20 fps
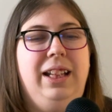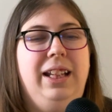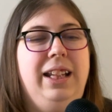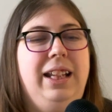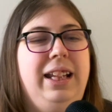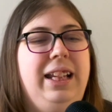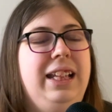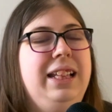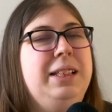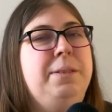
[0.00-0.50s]

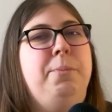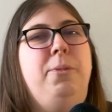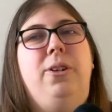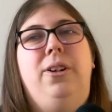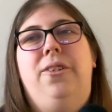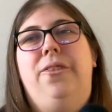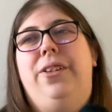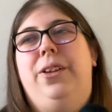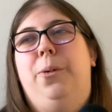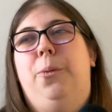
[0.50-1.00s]
he's
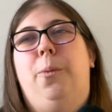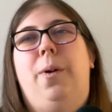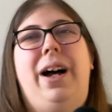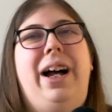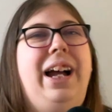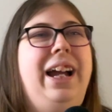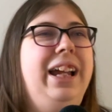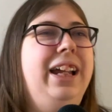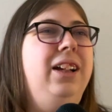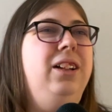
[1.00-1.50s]
more of the
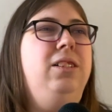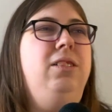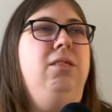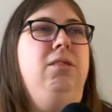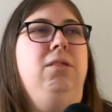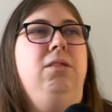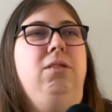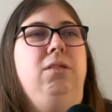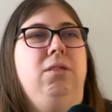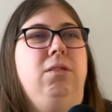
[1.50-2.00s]

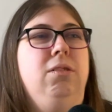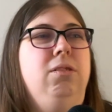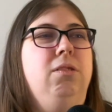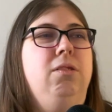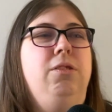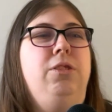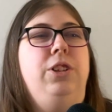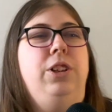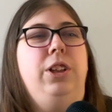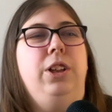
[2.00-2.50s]

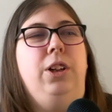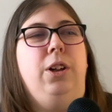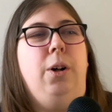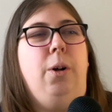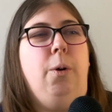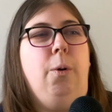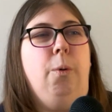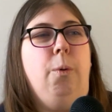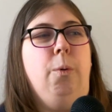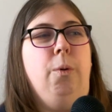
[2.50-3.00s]
wild, you
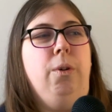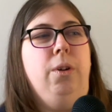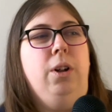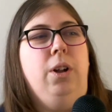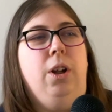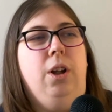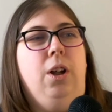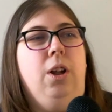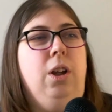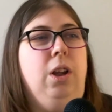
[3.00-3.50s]
know,
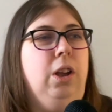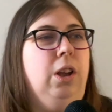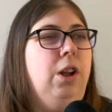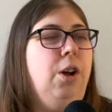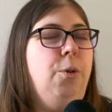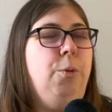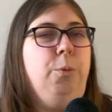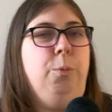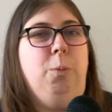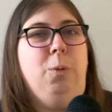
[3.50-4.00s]

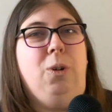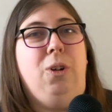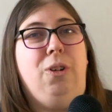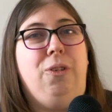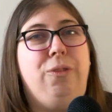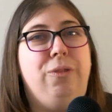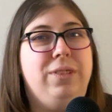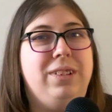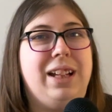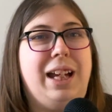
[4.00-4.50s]
lone
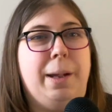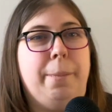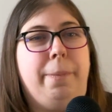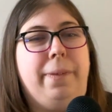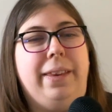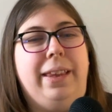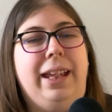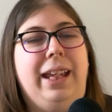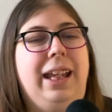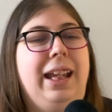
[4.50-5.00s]
wolf type
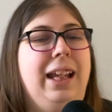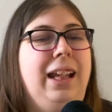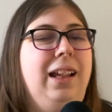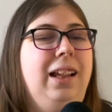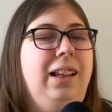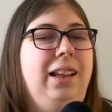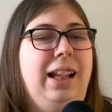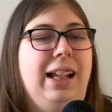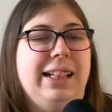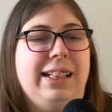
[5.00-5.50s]

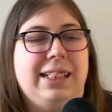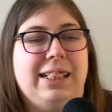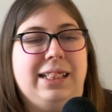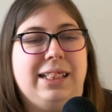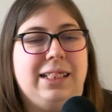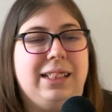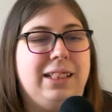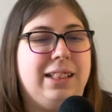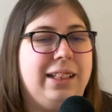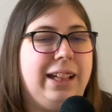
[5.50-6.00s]
thing.
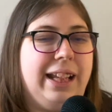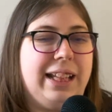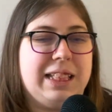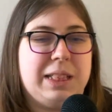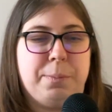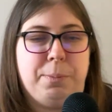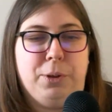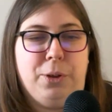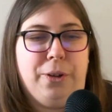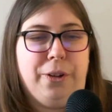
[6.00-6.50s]
Let's
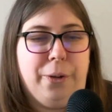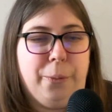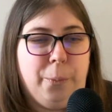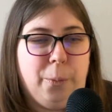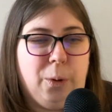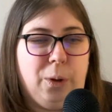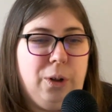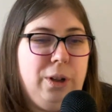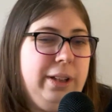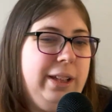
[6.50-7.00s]
explore the
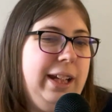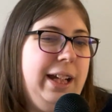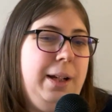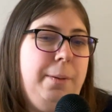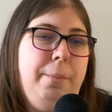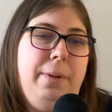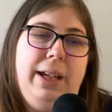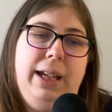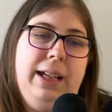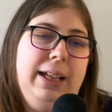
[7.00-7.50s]
world. And
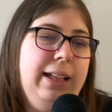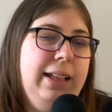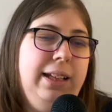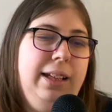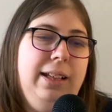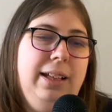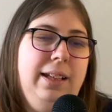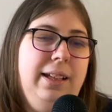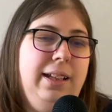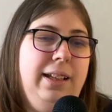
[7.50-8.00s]
I'm like,
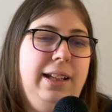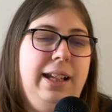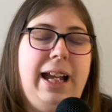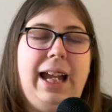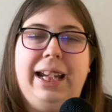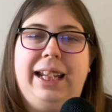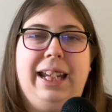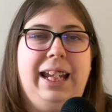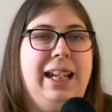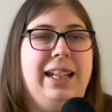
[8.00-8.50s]

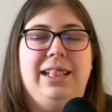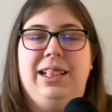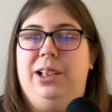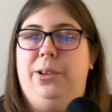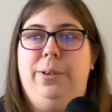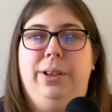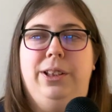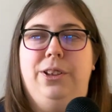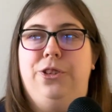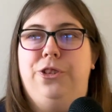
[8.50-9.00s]
I can't
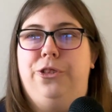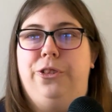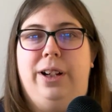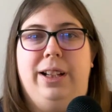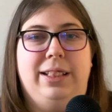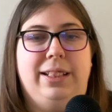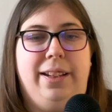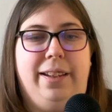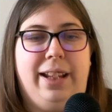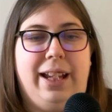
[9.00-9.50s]
deal with the
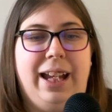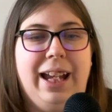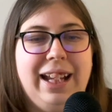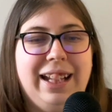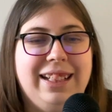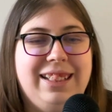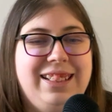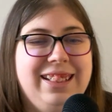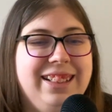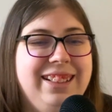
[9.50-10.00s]
stress of
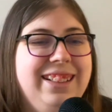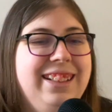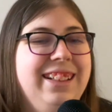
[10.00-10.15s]
that.